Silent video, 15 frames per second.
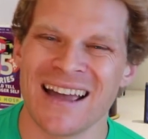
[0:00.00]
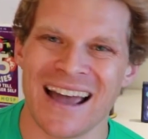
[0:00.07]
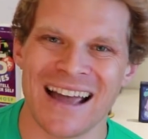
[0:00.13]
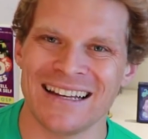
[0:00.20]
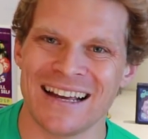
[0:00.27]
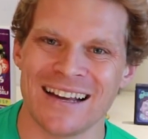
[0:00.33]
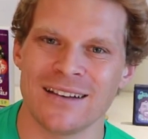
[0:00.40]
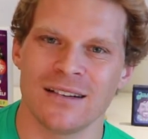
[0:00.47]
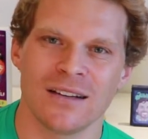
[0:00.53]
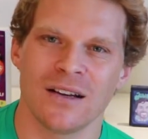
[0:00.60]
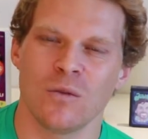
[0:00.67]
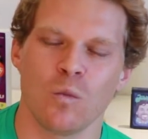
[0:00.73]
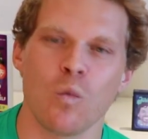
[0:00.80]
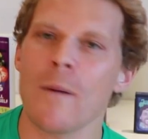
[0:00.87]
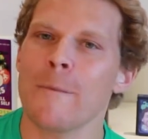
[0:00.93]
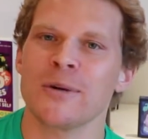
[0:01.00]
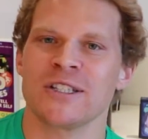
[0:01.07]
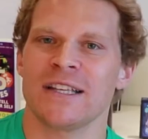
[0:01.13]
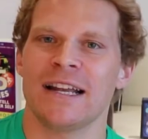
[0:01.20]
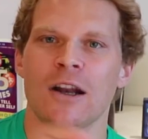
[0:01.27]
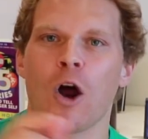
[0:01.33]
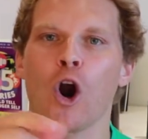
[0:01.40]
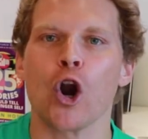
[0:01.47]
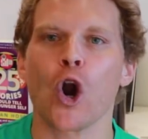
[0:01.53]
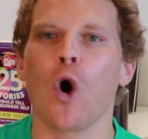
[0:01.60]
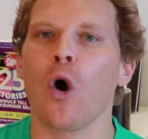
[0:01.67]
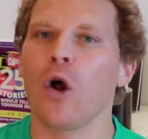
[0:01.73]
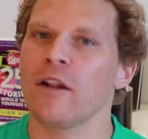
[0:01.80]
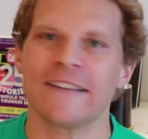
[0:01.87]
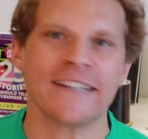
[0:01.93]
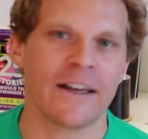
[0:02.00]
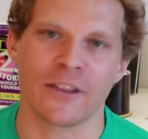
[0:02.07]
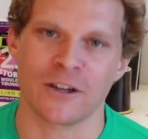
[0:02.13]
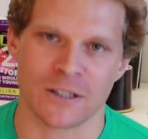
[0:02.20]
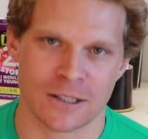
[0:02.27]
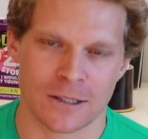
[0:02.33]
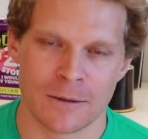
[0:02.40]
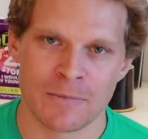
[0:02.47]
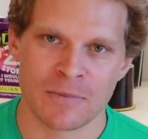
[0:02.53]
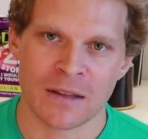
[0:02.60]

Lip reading: and then 1% are all the others.